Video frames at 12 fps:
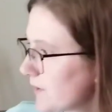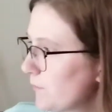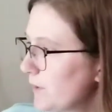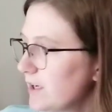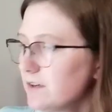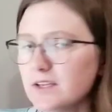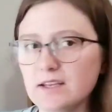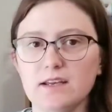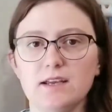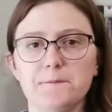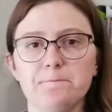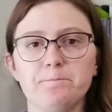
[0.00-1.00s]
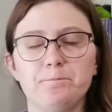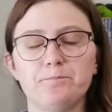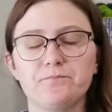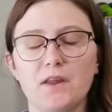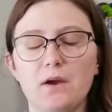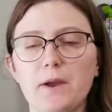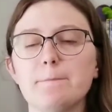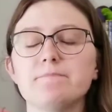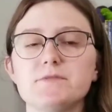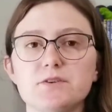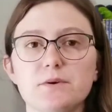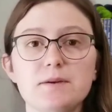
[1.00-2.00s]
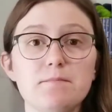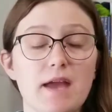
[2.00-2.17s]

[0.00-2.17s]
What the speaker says: we are getting, okay, so in